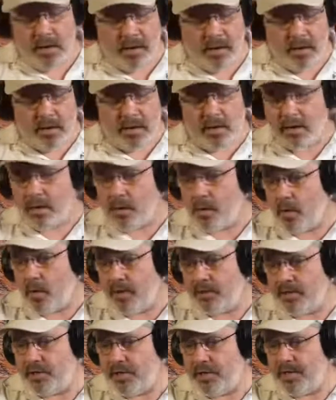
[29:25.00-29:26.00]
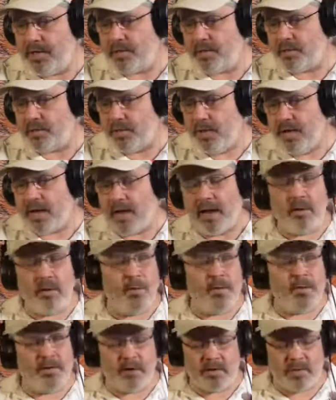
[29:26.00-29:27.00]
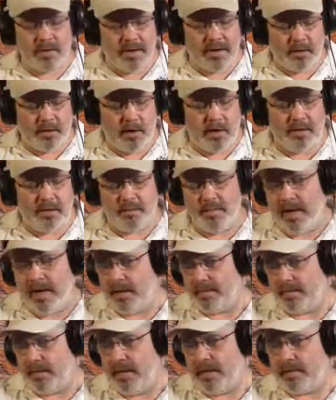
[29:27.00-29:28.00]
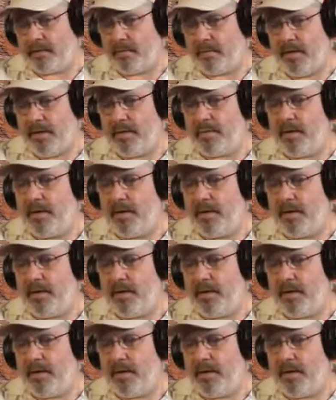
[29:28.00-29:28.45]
our question this week, I know we talked about largemouth last week,